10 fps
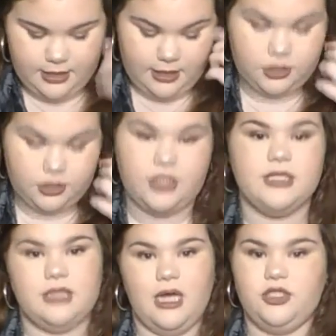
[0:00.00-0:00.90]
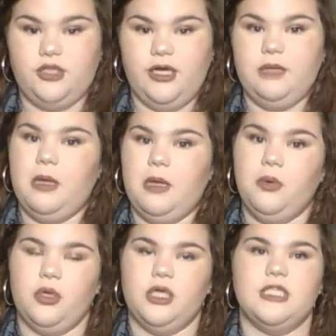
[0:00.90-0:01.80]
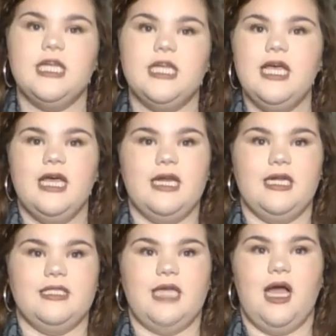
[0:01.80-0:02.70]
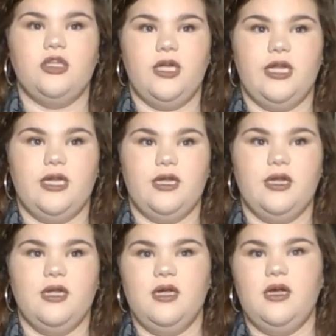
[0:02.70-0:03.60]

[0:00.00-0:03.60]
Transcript: It actually exaggerated my pores. It exaggerated, you